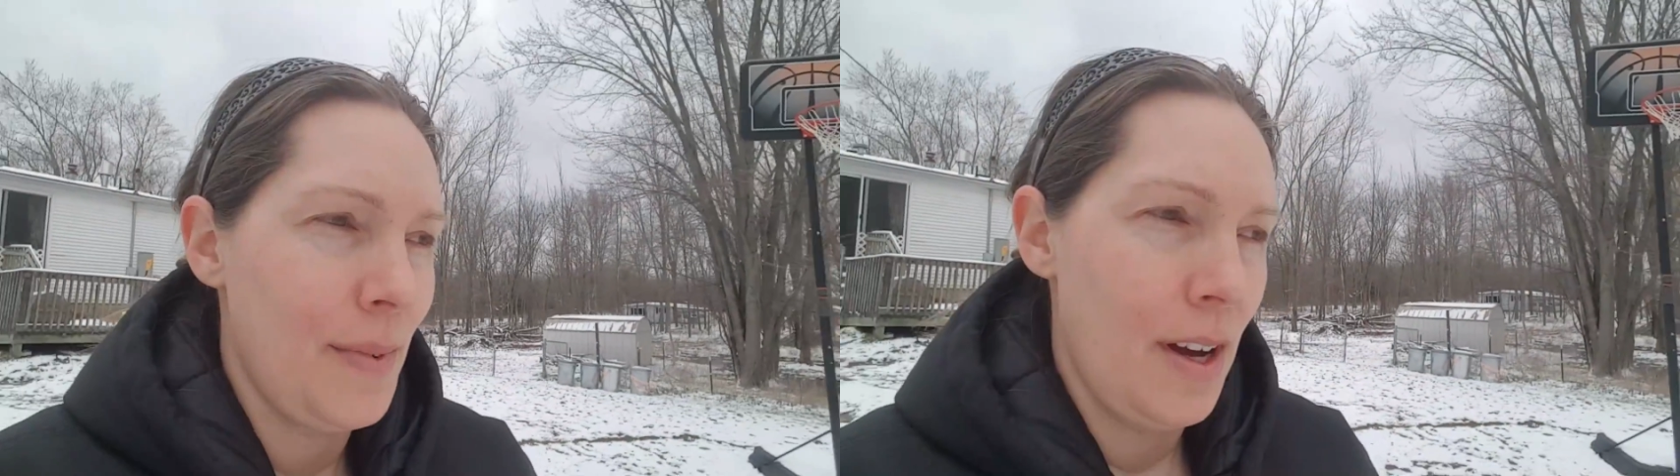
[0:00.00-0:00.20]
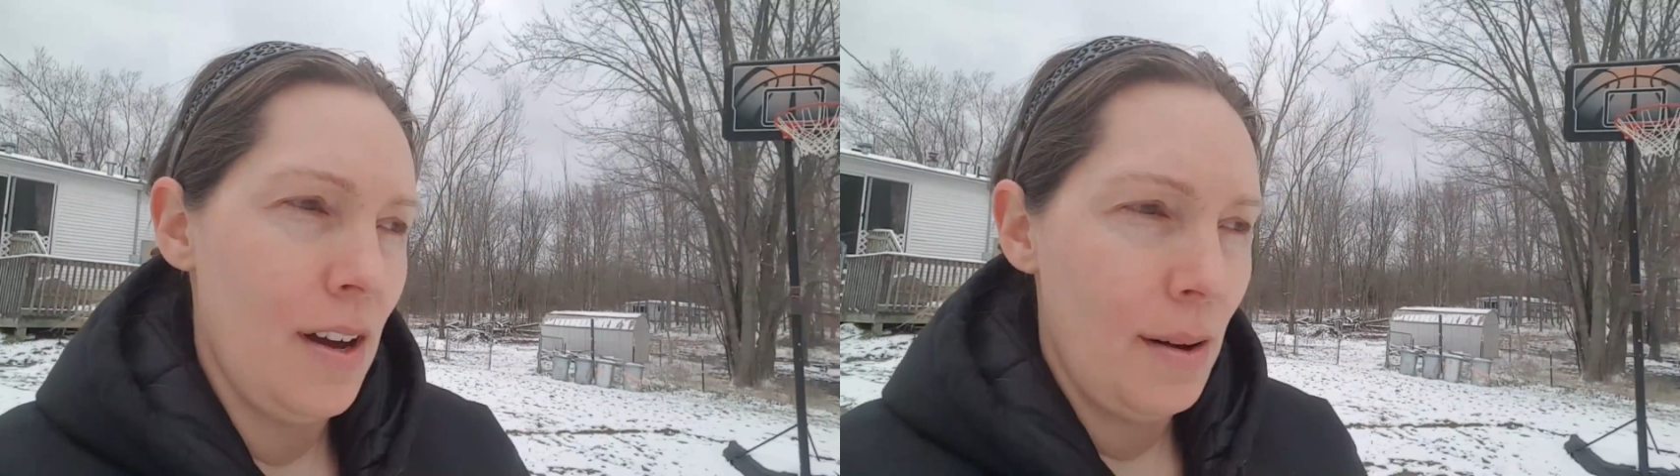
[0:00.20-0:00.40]

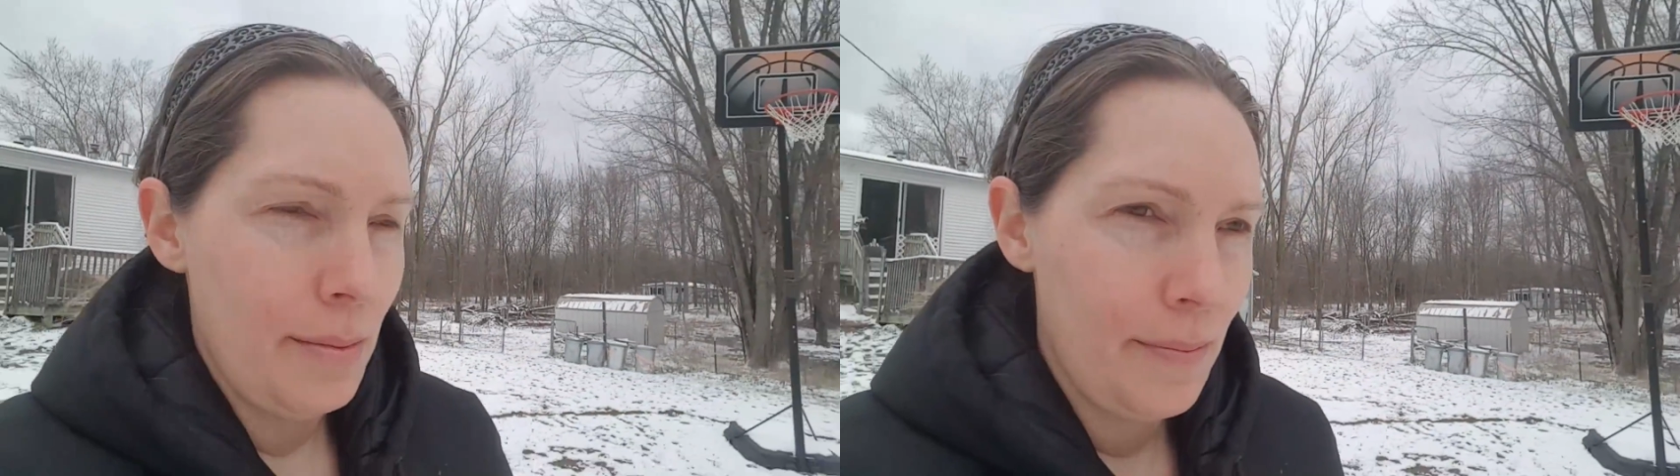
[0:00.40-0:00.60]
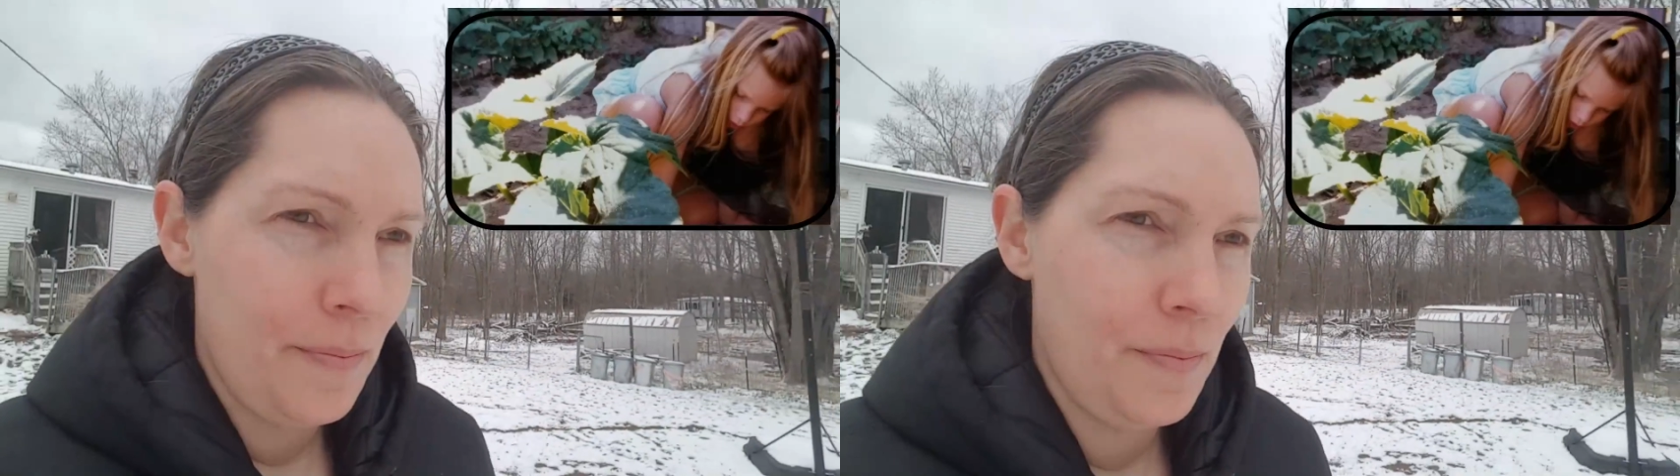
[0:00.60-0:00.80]

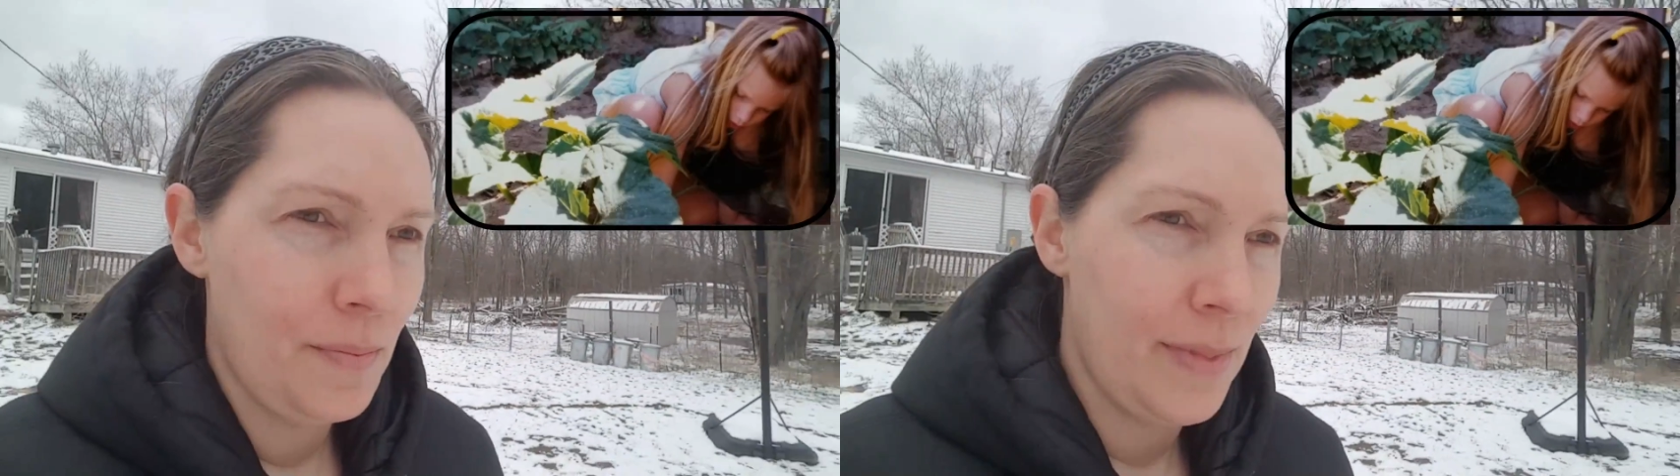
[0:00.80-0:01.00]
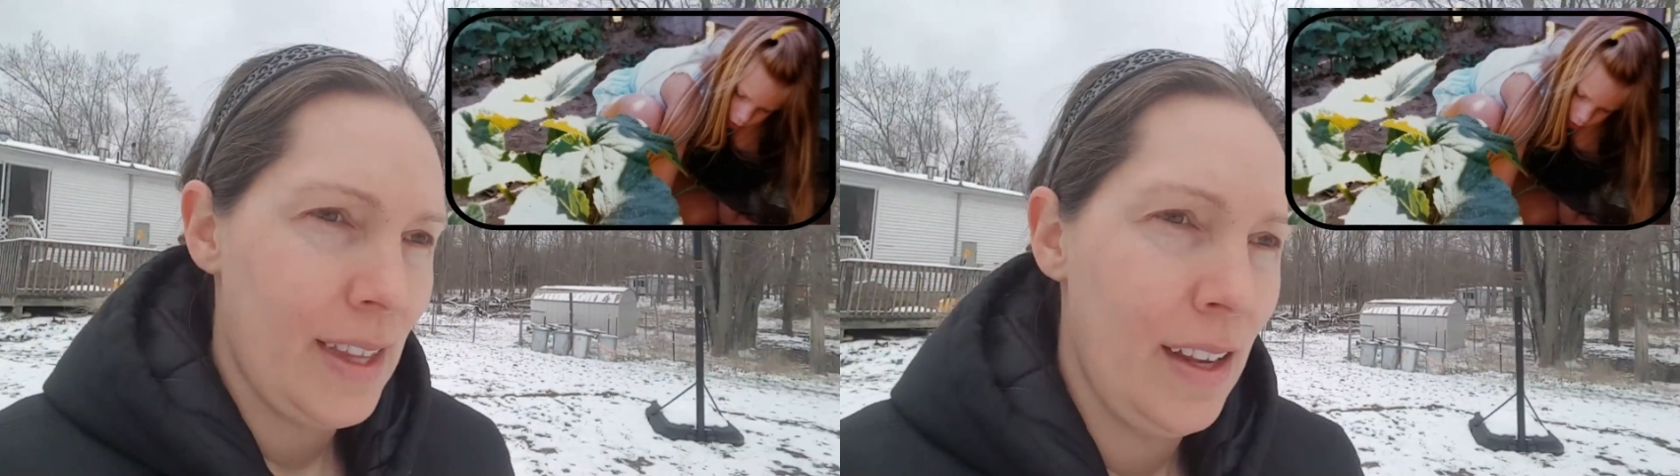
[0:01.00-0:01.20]
I
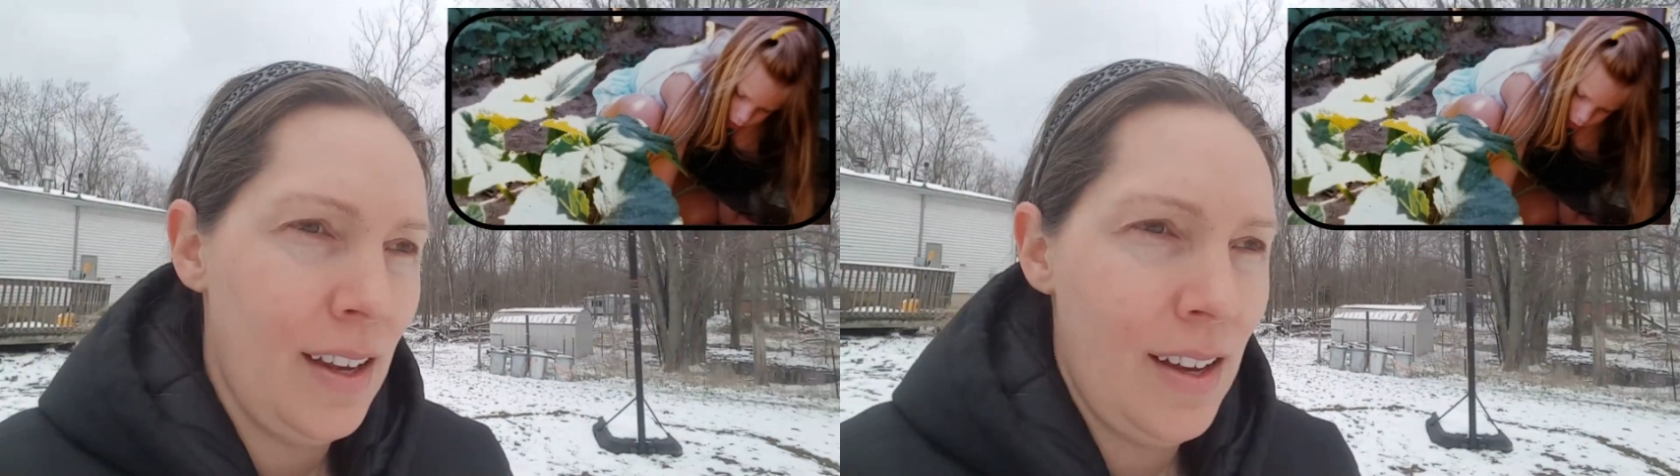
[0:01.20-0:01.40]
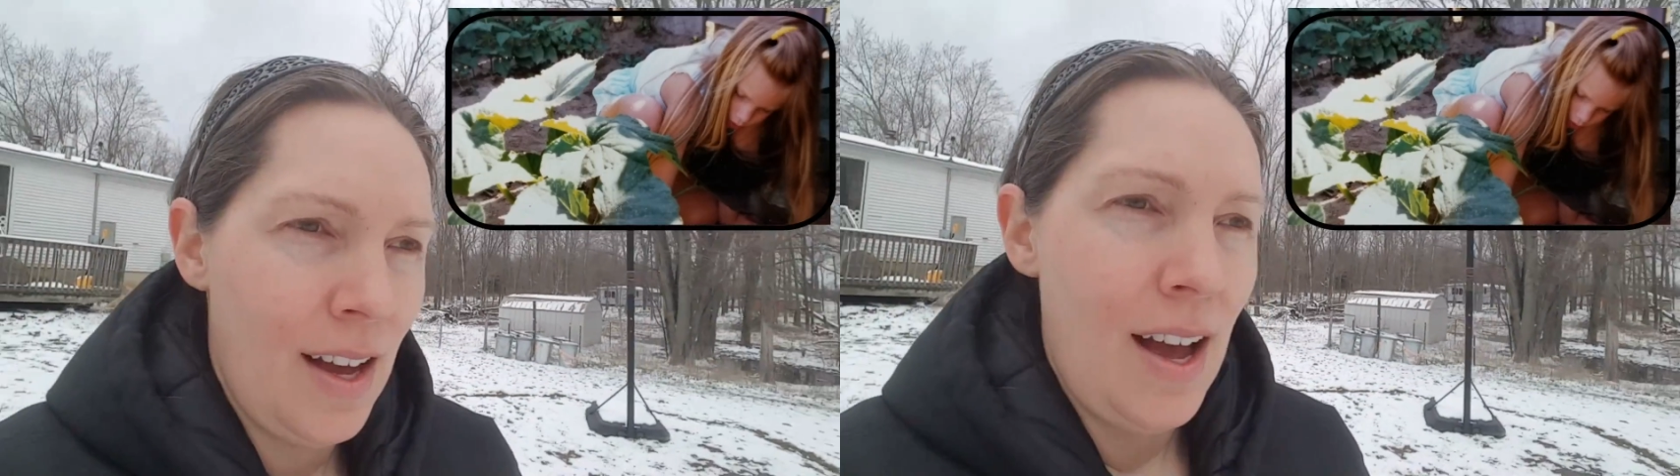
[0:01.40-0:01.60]

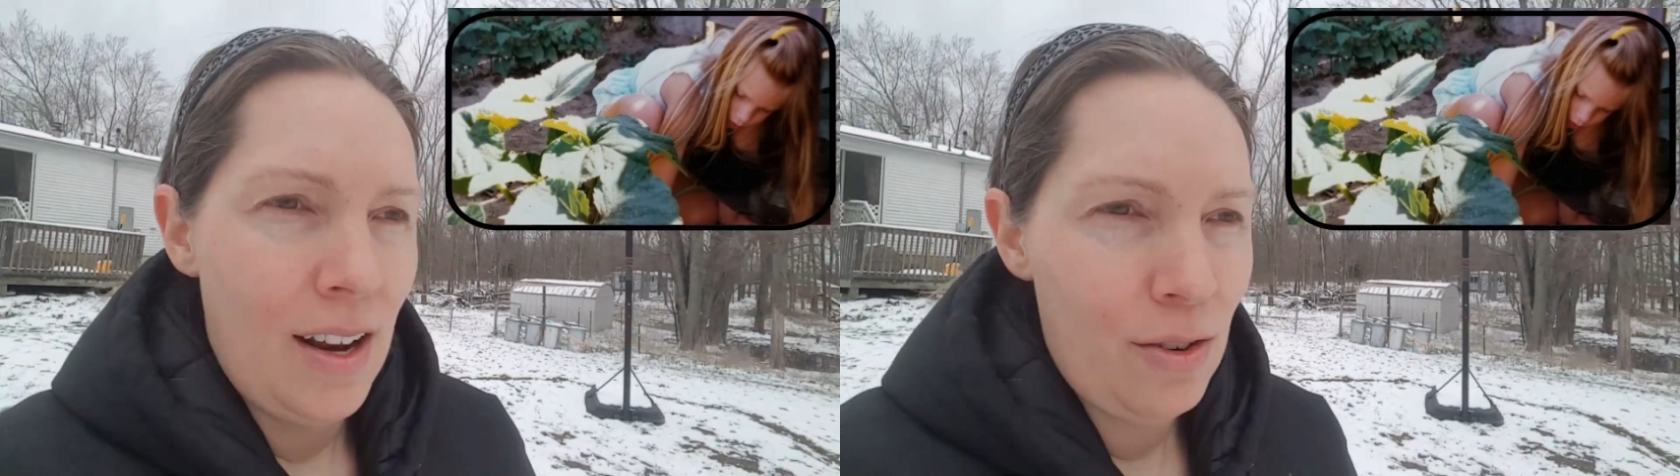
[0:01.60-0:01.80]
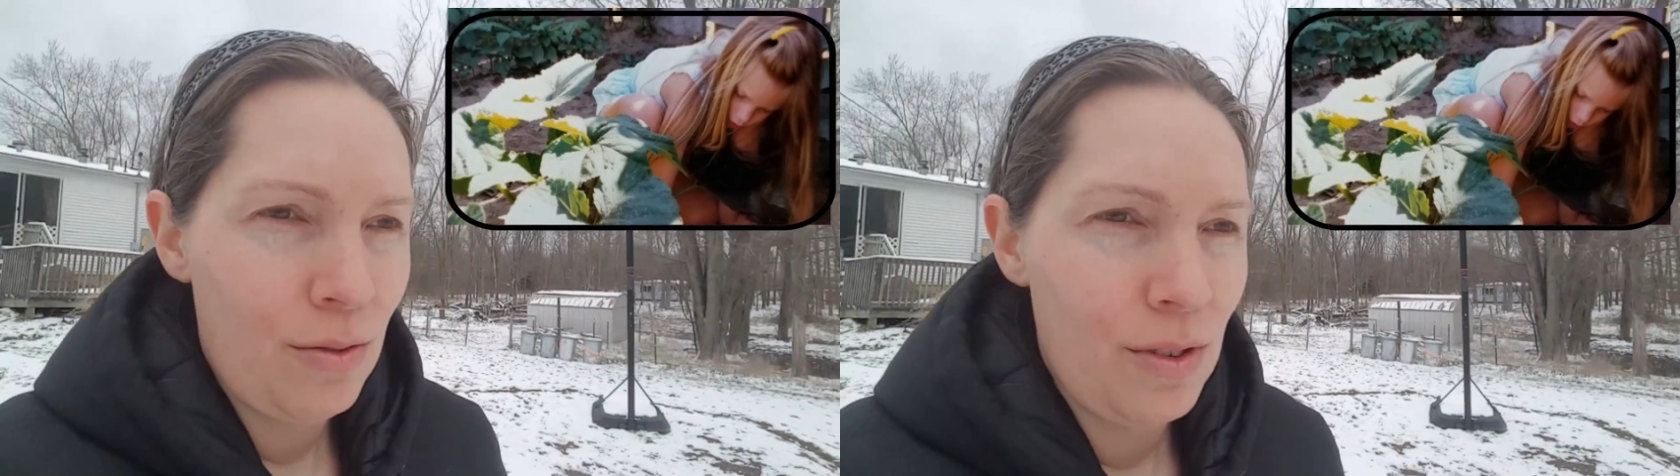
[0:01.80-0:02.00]

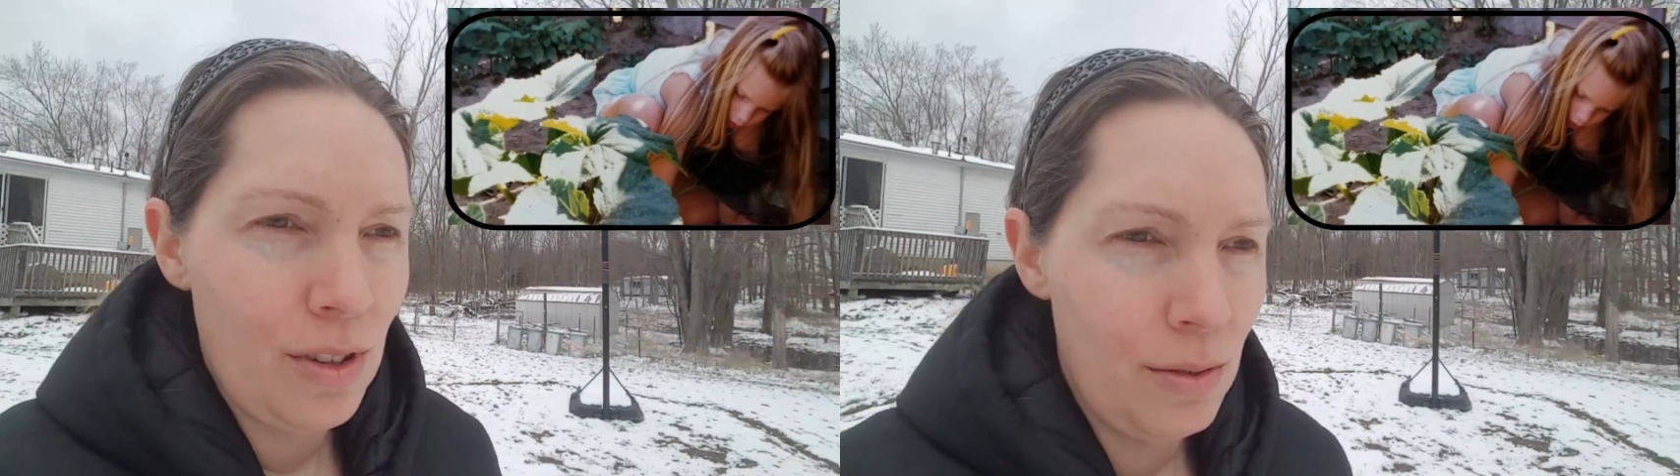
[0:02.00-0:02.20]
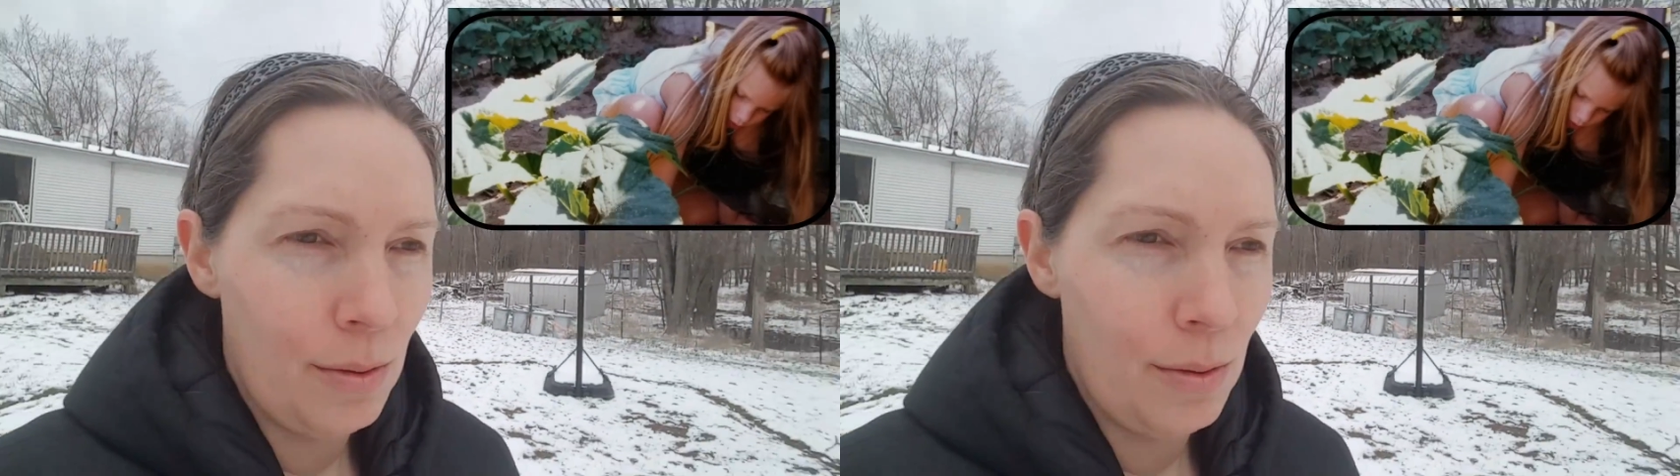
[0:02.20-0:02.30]
don't really